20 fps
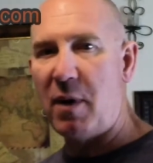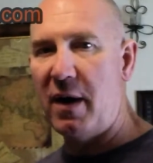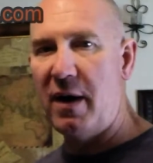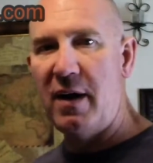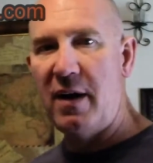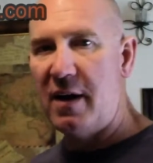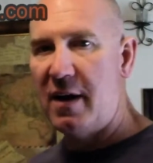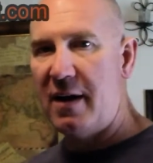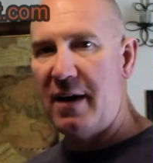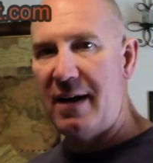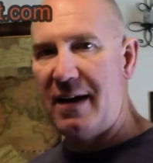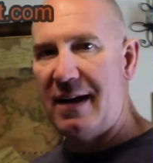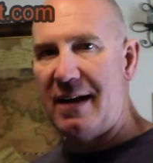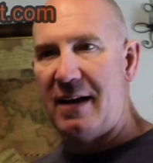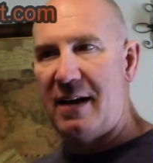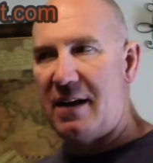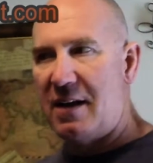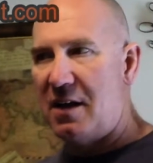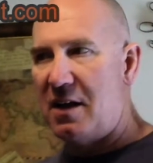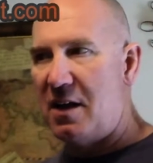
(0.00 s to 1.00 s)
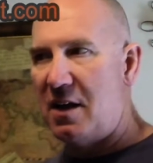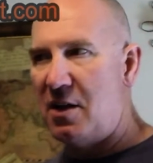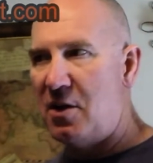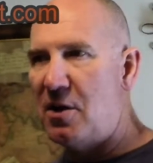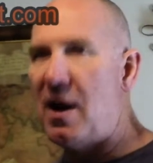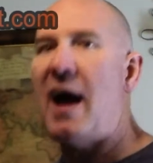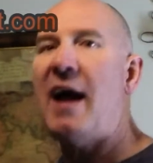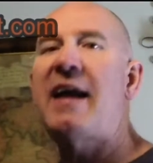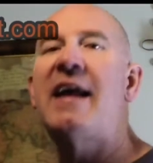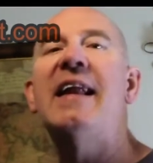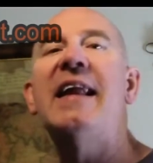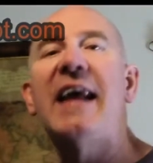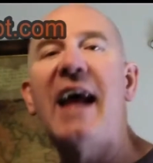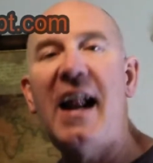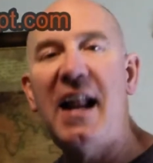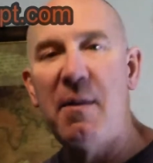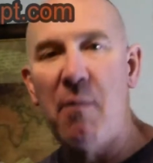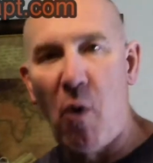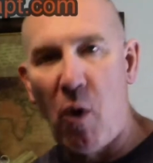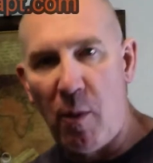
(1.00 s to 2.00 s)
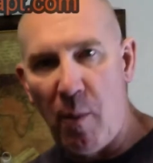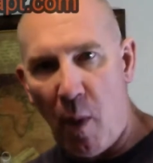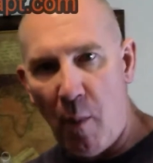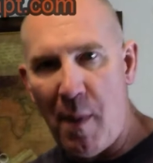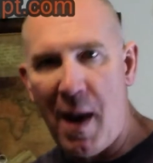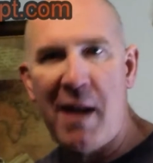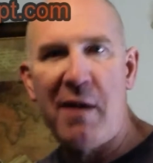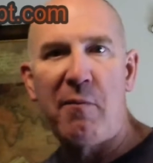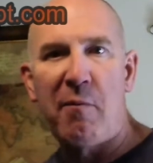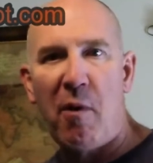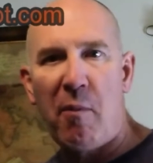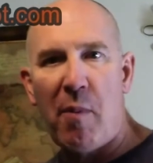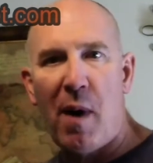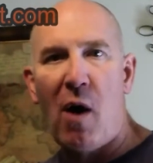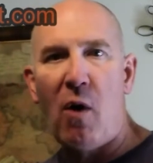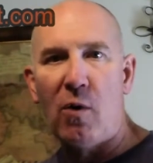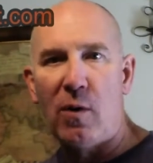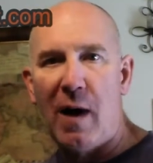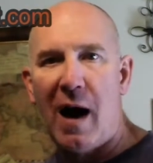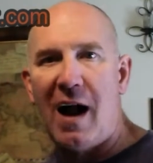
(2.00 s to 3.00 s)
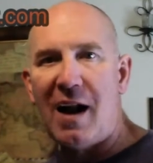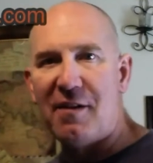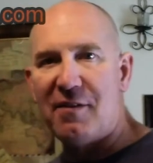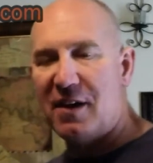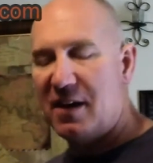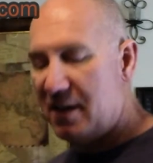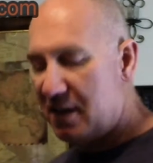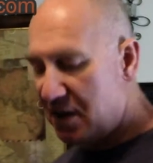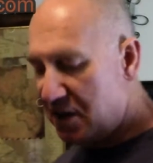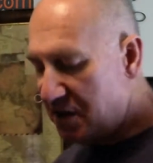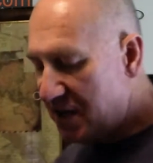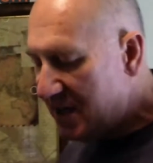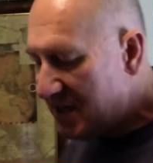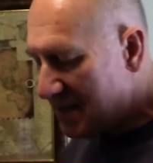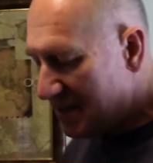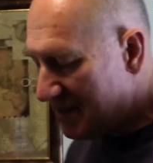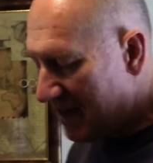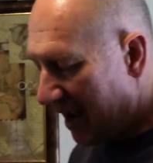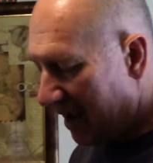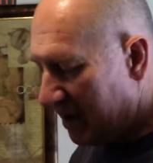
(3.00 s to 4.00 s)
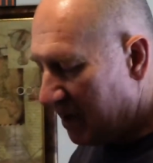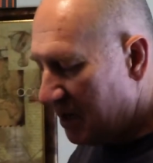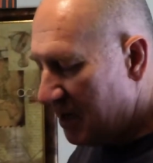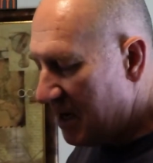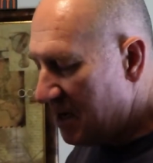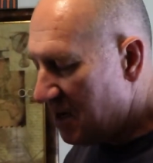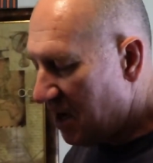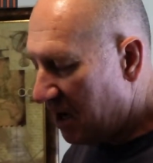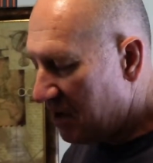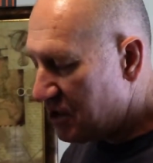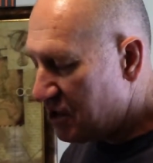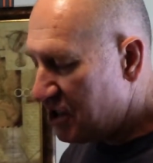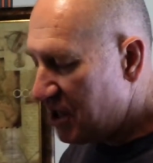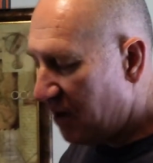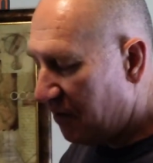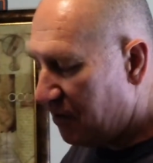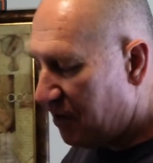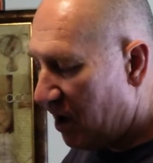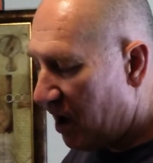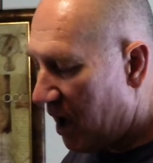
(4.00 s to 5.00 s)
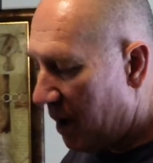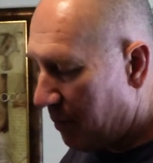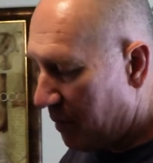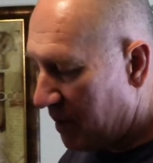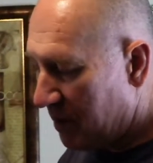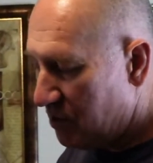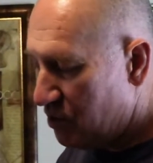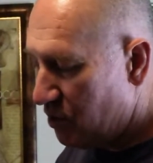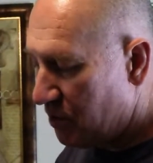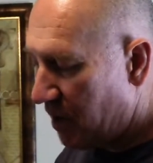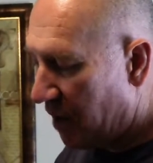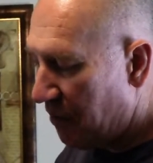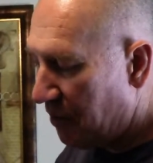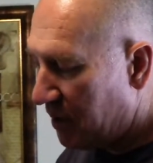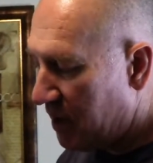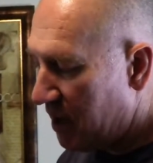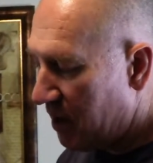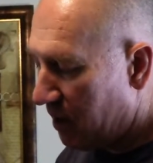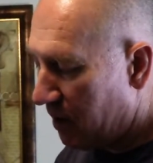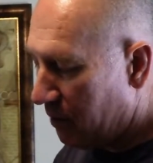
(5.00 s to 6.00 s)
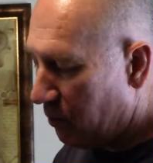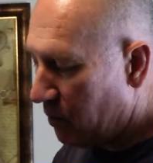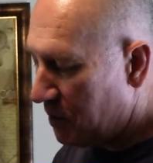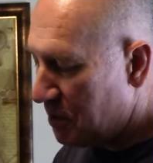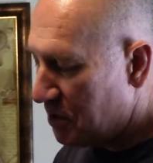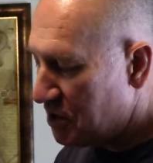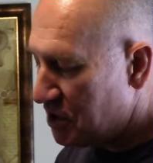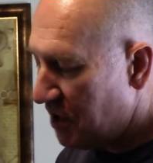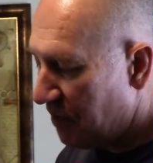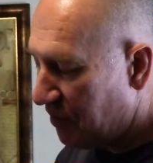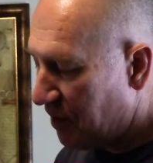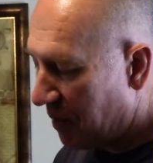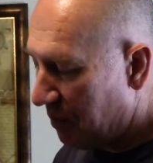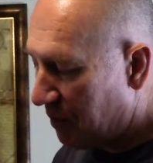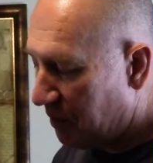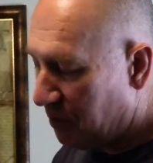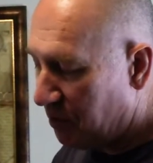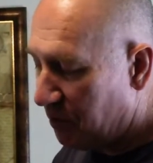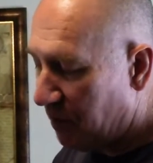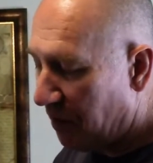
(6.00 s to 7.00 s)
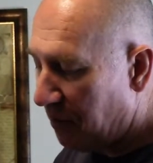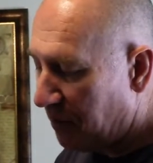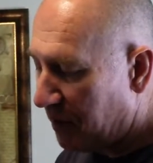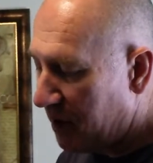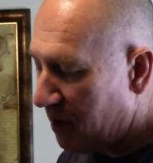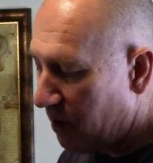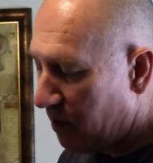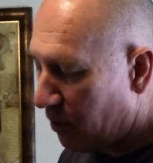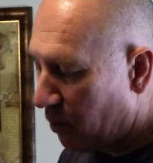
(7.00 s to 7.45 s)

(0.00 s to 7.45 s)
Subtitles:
but you're not getting any more momentum or power out of it. You need to shift up into another gear, and when you shift up into another gear,